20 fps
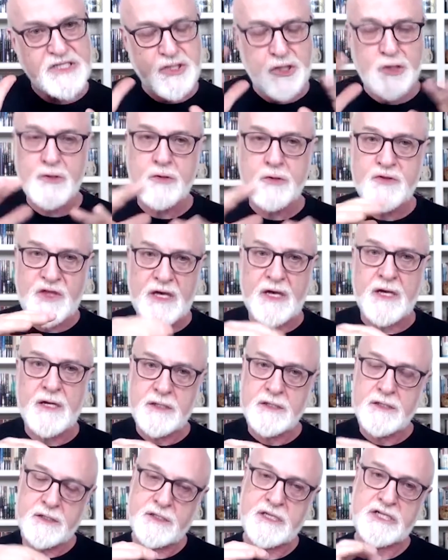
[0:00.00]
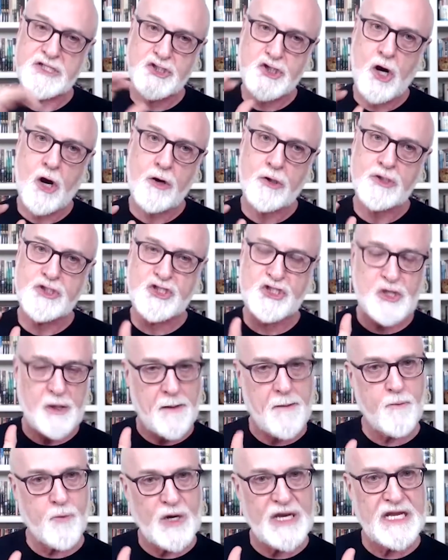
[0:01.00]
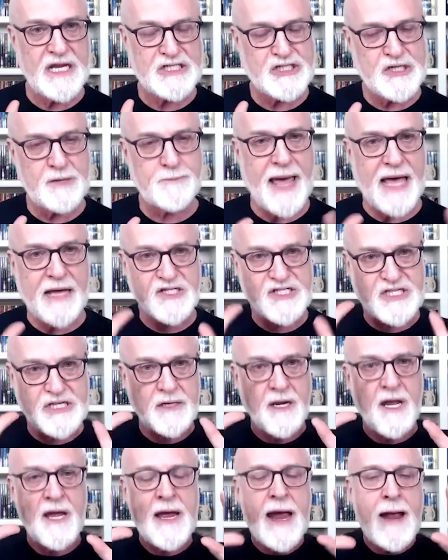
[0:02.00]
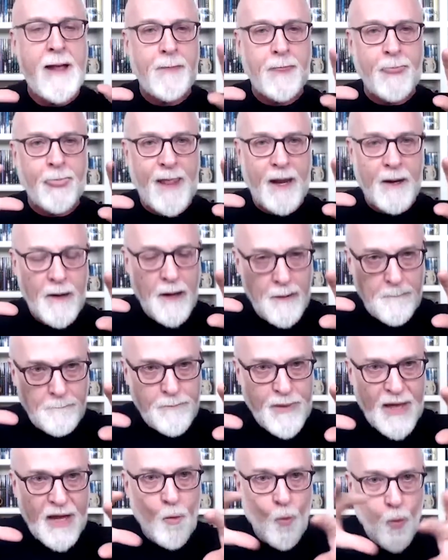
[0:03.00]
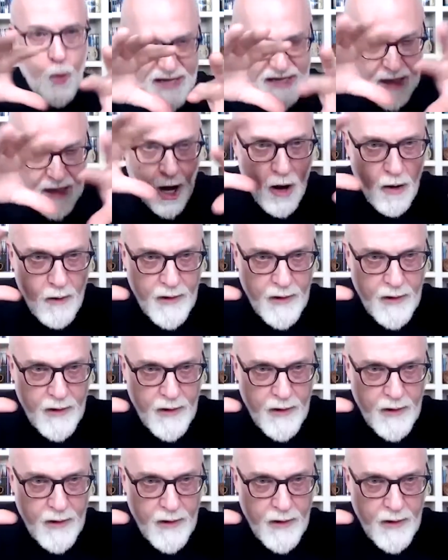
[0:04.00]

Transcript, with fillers: to the, the church religion mountain, but we are